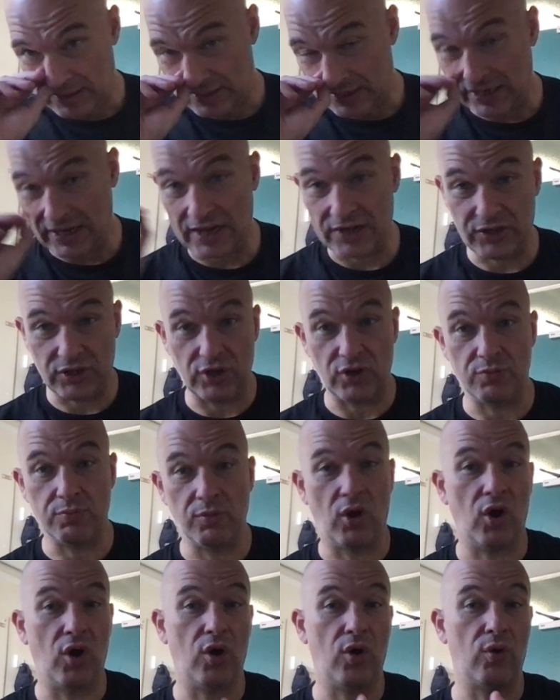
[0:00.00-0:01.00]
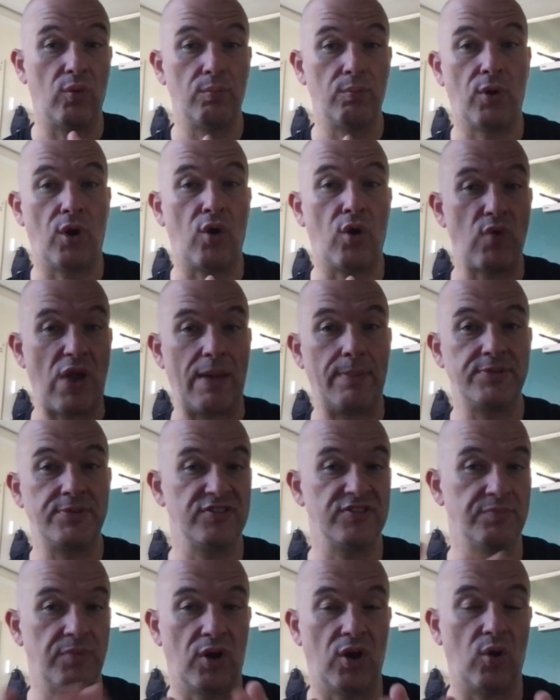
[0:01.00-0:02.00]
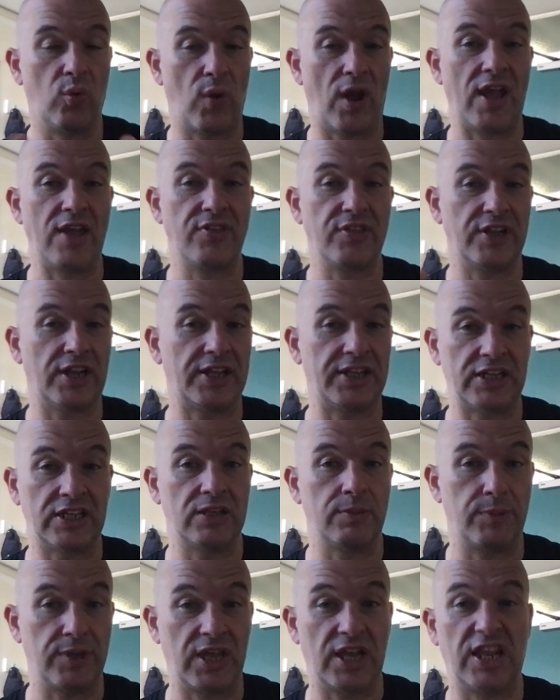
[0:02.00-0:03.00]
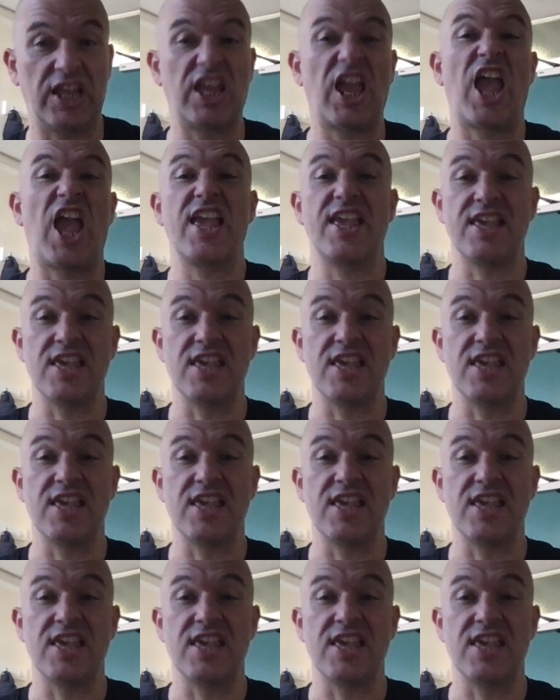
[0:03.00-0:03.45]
Can I do more reps of more weight than I did at the beginning?